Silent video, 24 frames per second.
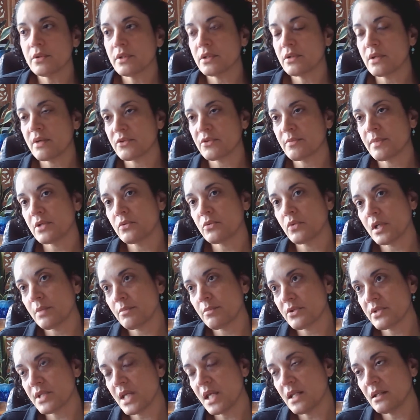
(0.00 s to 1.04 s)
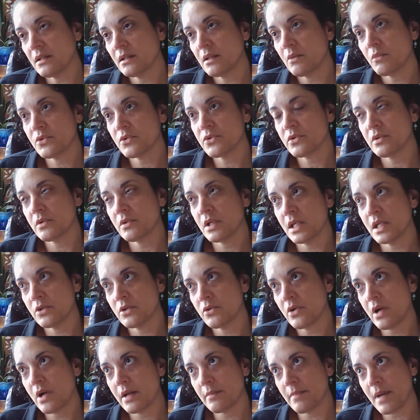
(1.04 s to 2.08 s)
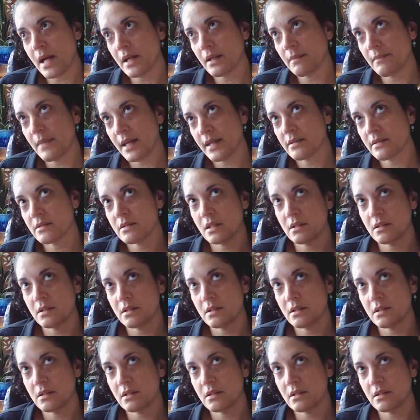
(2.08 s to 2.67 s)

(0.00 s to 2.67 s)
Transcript: then you have to pay 20%, and then once you hit your out-of-pocket max,